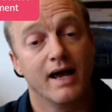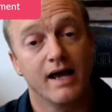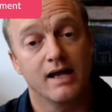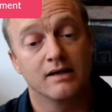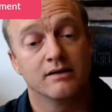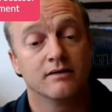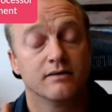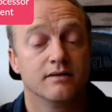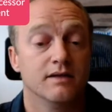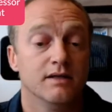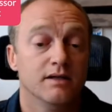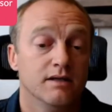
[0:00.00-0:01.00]
and
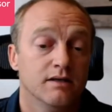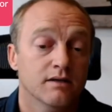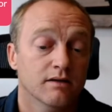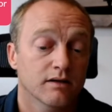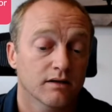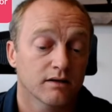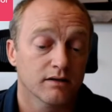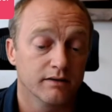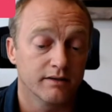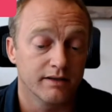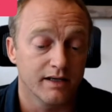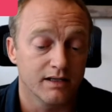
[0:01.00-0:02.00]
the
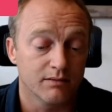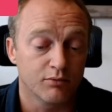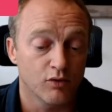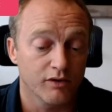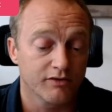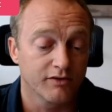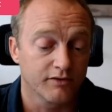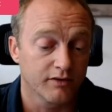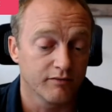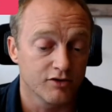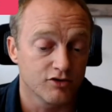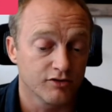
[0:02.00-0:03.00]
uh, data
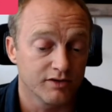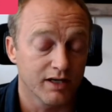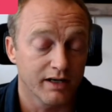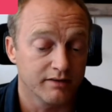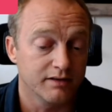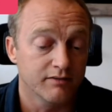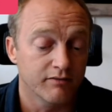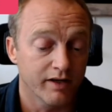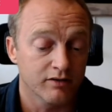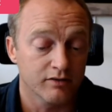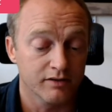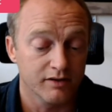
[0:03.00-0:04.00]
processor, which is the IT
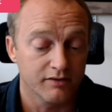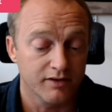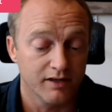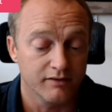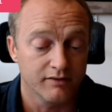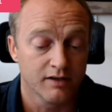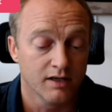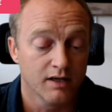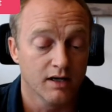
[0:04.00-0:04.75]
vendor in this case.